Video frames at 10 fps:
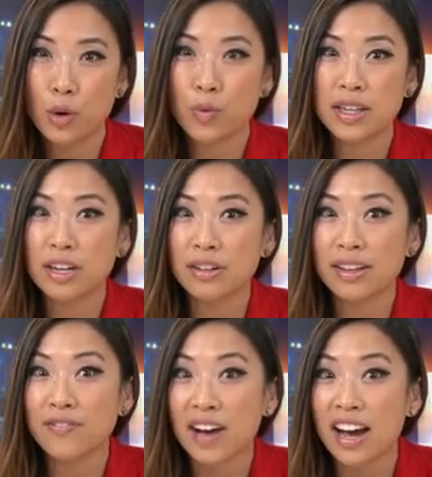with
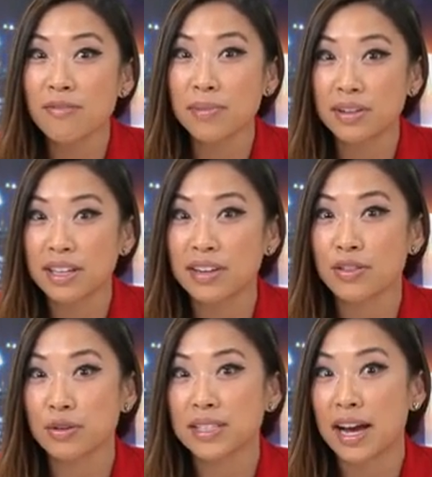nearly 5 million
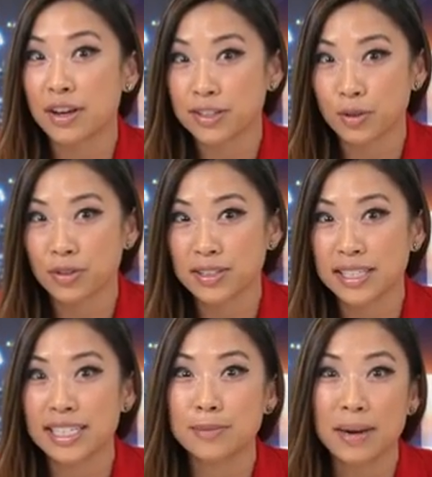of those
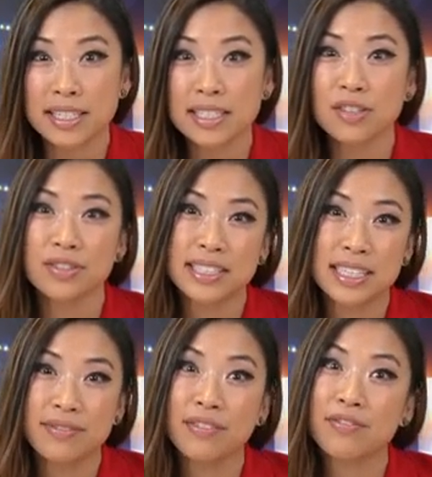households expected to
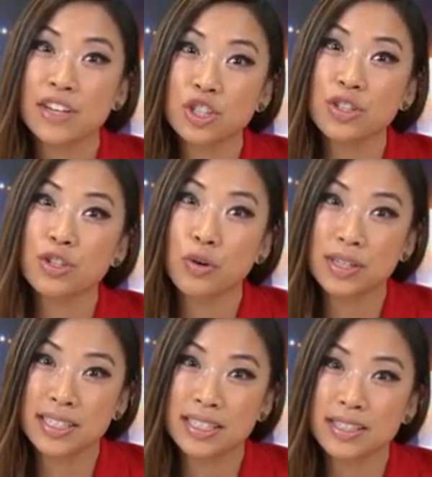receive eviction
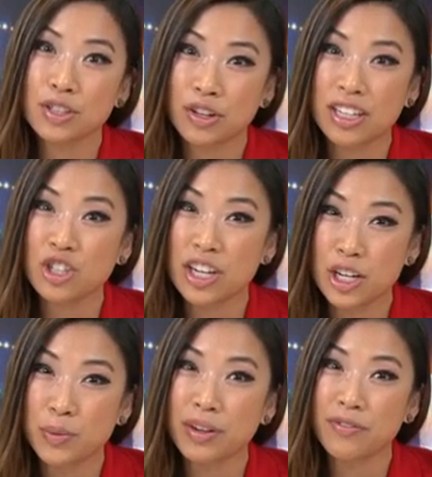notices starting
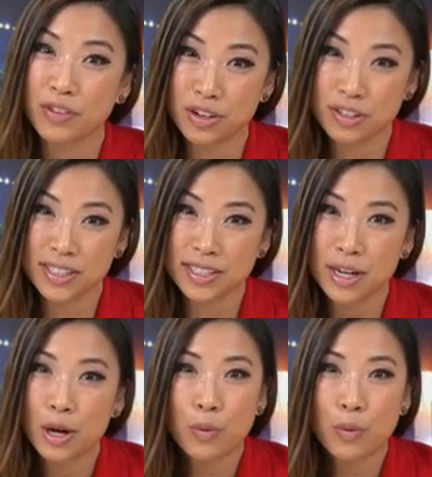January 1st,